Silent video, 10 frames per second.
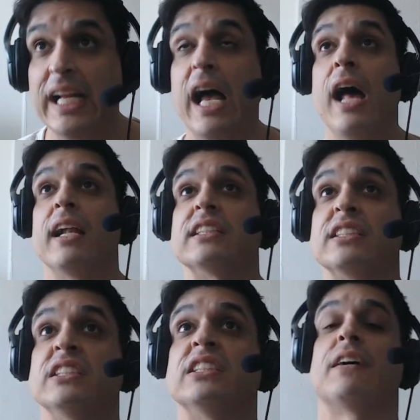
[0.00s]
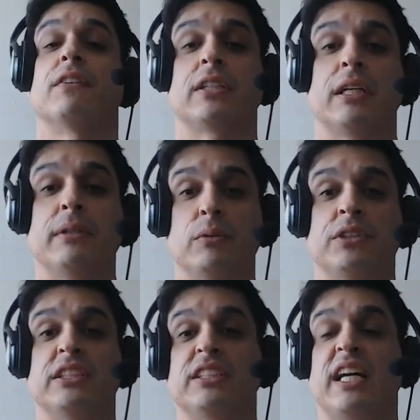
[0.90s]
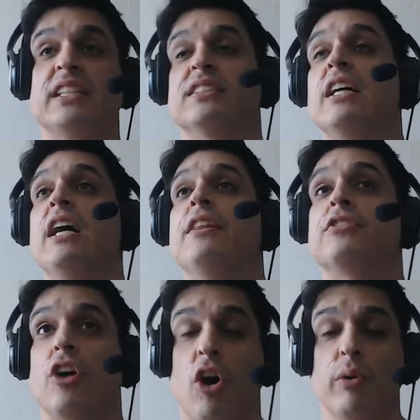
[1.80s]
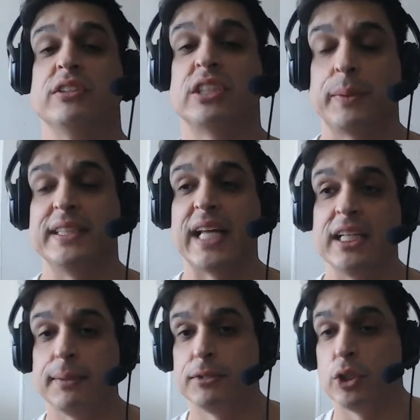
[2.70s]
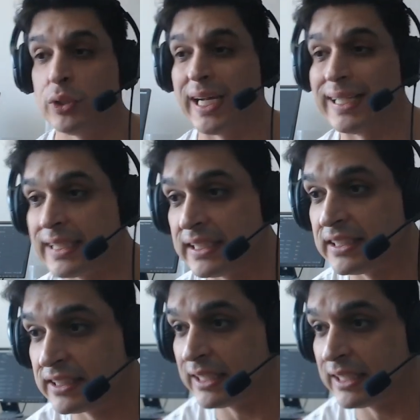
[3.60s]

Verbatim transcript: And it's never gonna be what she says. There's always some addendum to it I didn't see